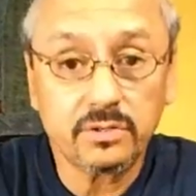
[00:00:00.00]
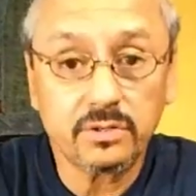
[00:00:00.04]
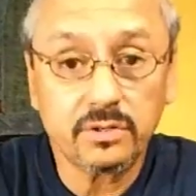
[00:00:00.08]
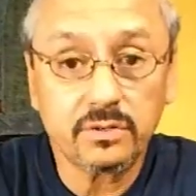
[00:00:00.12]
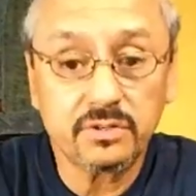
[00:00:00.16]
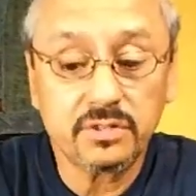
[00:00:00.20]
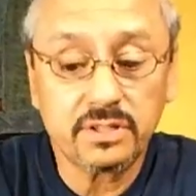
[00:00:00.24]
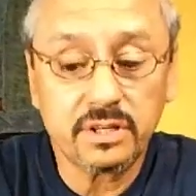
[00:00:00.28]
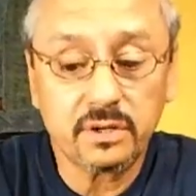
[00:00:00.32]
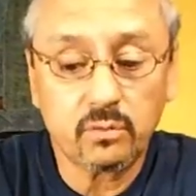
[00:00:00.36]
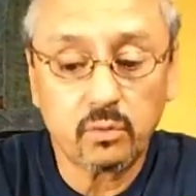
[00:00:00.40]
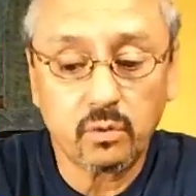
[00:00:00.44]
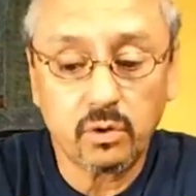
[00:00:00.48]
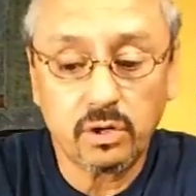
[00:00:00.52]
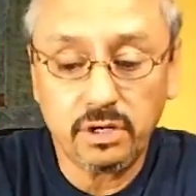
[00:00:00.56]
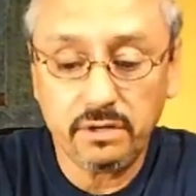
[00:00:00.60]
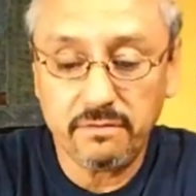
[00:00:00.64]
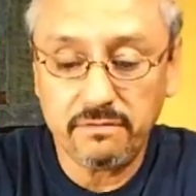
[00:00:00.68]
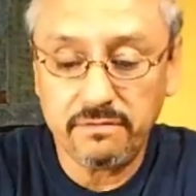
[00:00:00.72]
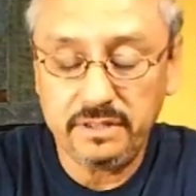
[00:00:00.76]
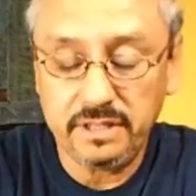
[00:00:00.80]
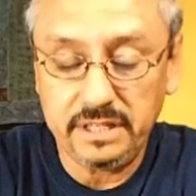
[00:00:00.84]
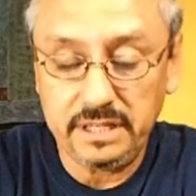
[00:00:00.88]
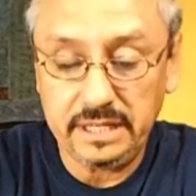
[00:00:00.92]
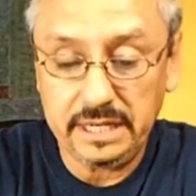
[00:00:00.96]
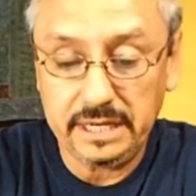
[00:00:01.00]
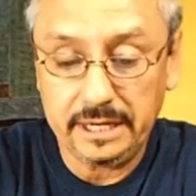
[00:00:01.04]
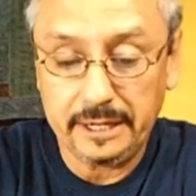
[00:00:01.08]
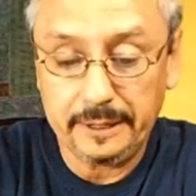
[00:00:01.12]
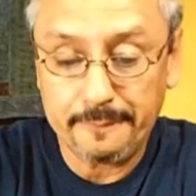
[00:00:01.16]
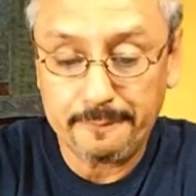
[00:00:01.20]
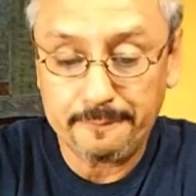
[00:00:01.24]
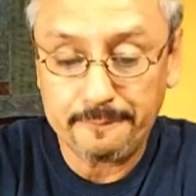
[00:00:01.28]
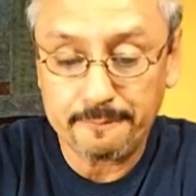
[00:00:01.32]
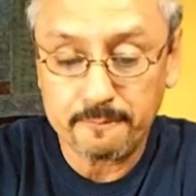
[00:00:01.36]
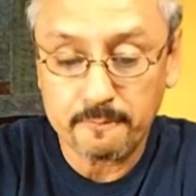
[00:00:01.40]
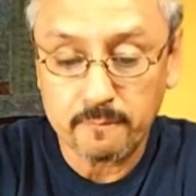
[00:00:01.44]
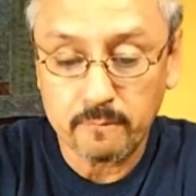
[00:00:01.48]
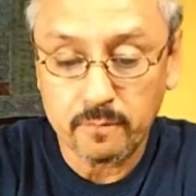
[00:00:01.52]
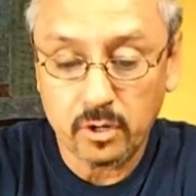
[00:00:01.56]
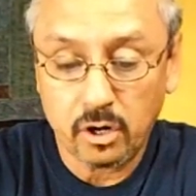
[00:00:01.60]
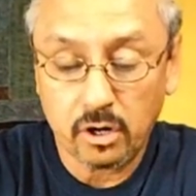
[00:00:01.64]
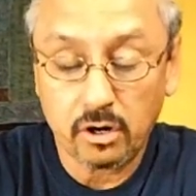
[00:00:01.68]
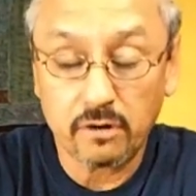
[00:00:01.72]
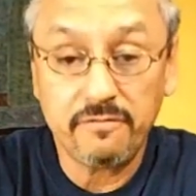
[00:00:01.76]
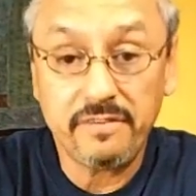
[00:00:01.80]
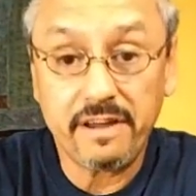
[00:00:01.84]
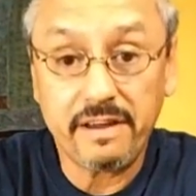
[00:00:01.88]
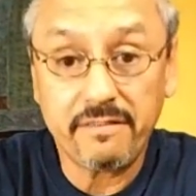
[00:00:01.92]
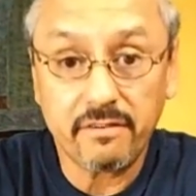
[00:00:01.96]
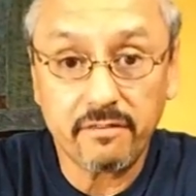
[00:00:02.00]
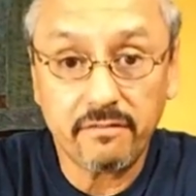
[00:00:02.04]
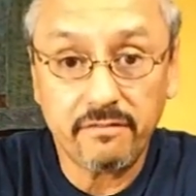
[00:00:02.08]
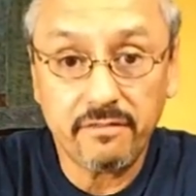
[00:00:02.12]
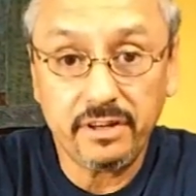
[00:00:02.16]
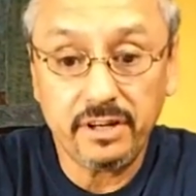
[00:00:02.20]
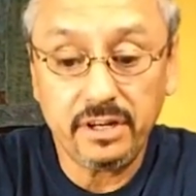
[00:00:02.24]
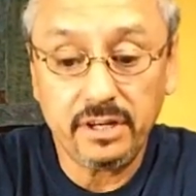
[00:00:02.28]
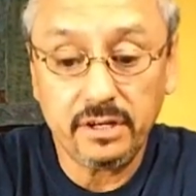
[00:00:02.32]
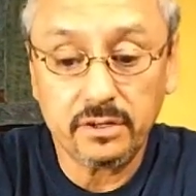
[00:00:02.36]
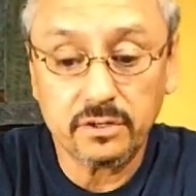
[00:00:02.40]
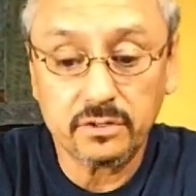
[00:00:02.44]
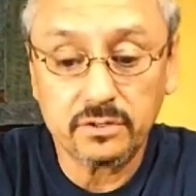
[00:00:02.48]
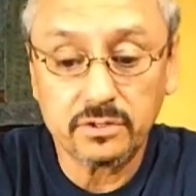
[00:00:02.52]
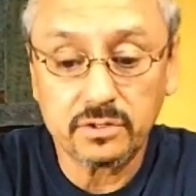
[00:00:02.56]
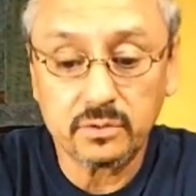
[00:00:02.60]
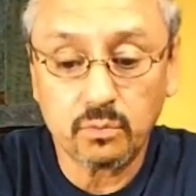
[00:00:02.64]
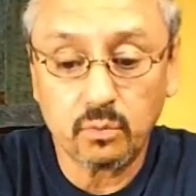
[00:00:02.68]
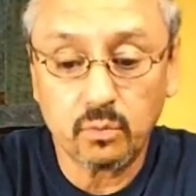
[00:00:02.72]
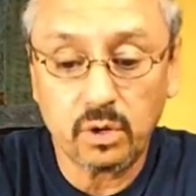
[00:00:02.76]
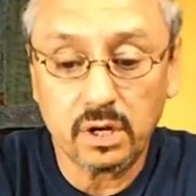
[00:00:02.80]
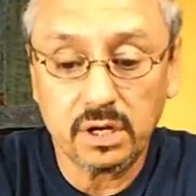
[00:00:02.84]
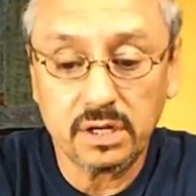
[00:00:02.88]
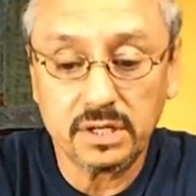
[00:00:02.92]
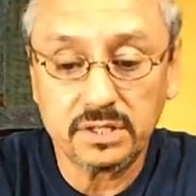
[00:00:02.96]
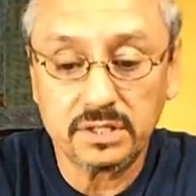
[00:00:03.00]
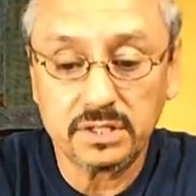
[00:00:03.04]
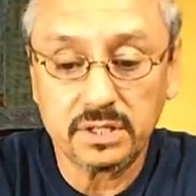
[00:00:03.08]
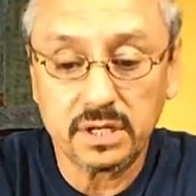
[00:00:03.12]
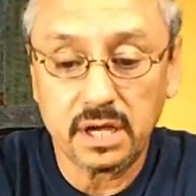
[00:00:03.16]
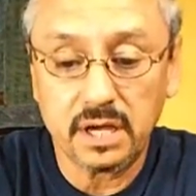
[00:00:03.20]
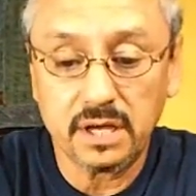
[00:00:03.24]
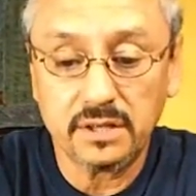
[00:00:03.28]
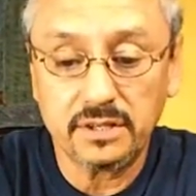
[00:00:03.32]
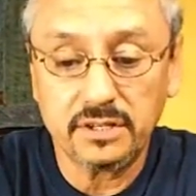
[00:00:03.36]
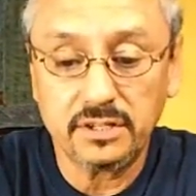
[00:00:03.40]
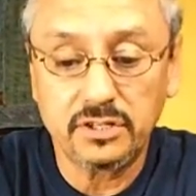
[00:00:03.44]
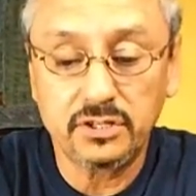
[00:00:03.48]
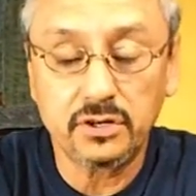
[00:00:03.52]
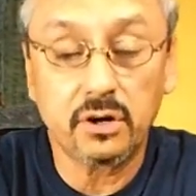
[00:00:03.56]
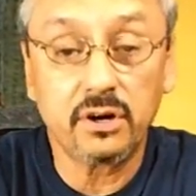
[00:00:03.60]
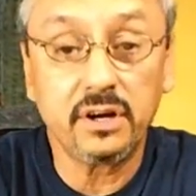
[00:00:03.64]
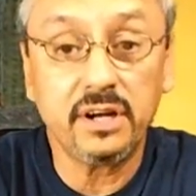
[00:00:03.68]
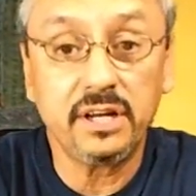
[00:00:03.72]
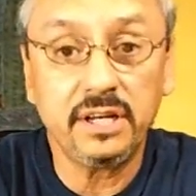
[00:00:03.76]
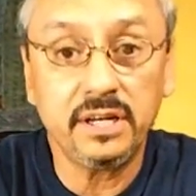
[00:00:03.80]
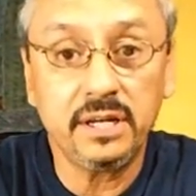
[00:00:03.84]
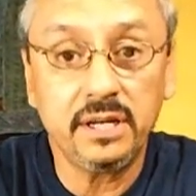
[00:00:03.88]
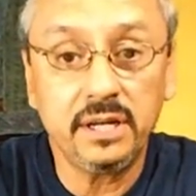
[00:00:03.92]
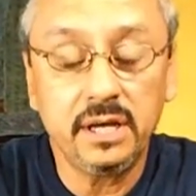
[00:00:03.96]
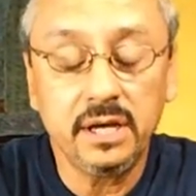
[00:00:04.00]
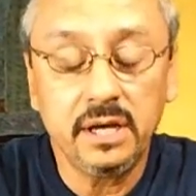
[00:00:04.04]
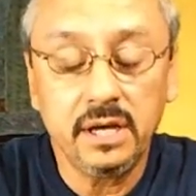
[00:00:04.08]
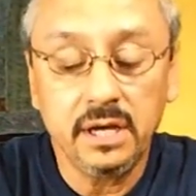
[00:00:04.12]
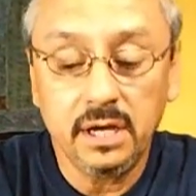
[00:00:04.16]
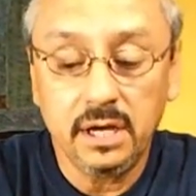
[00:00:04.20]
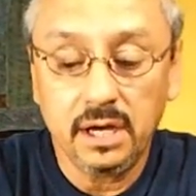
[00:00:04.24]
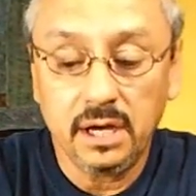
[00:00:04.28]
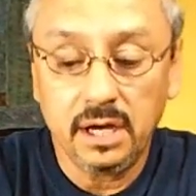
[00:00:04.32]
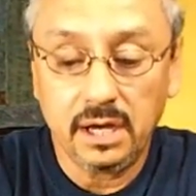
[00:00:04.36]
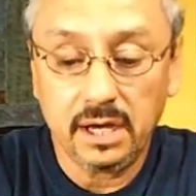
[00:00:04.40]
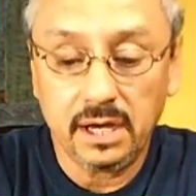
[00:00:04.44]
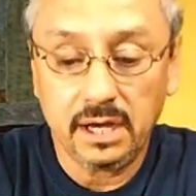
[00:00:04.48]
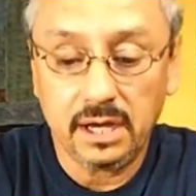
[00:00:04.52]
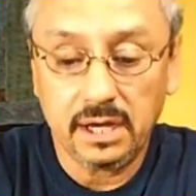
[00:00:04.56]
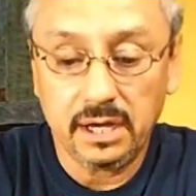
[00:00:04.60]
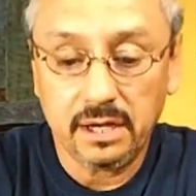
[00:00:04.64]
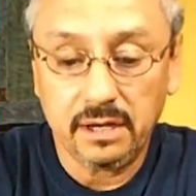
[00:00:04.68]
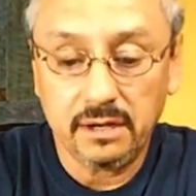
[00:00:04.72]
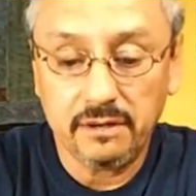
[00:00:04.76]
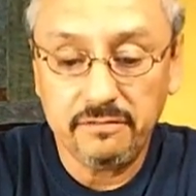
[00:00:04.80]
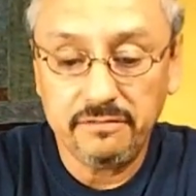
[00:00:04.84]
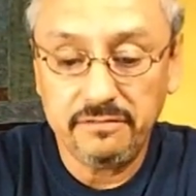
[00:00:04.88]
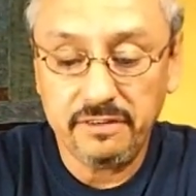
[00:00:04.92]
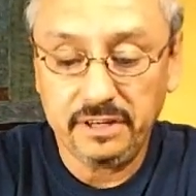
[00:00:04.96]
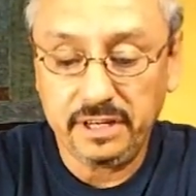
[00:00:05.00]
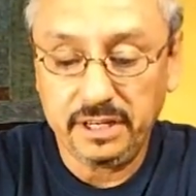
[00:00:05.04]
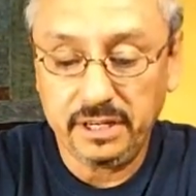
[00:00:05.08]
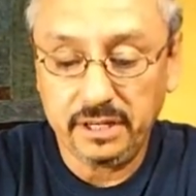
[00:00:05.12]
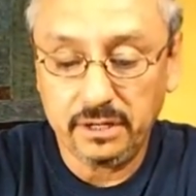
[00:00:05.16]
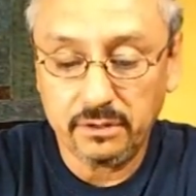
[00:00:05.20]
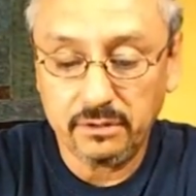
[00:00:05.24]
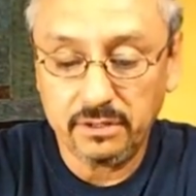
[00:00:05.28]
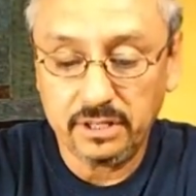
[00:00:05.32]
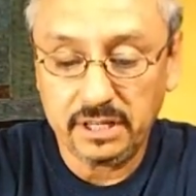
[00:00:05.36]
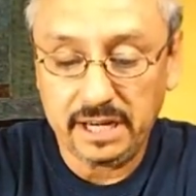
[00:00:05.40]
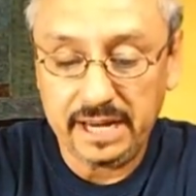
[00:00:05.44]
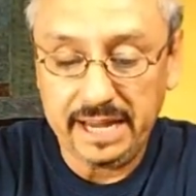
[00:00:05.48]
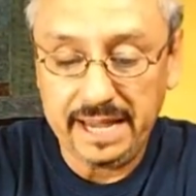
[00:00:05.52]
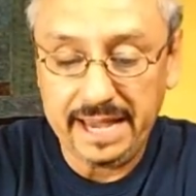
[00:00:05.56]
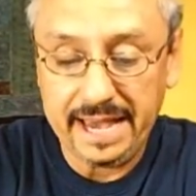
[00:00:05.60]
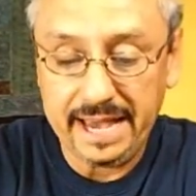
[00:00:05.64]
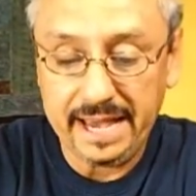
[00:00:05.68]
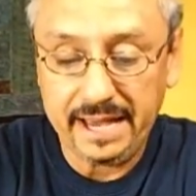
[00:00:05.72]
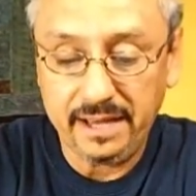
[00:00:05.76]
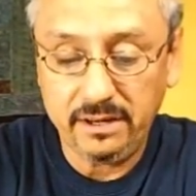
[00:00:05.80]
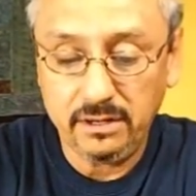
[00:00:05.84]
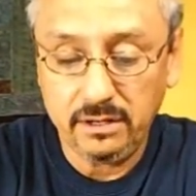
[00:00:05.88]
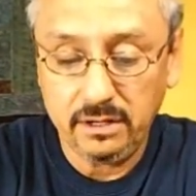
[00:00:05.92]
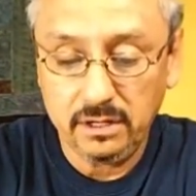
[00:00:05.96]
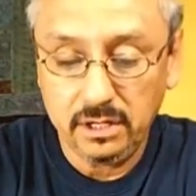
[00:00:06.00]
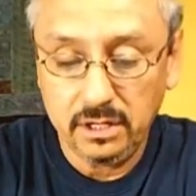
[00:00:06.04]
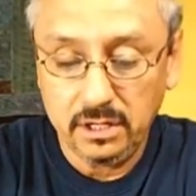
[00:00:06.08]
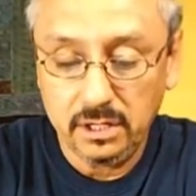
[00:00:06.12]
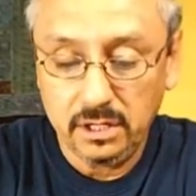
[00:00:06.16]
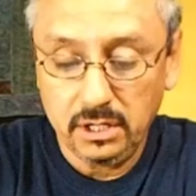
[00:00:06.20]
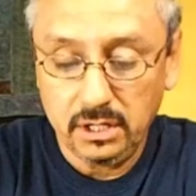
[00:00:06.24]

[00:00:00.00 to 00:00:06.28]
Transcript: also said one of the um, her favorite videos was uh, the Durian uh, video that I had.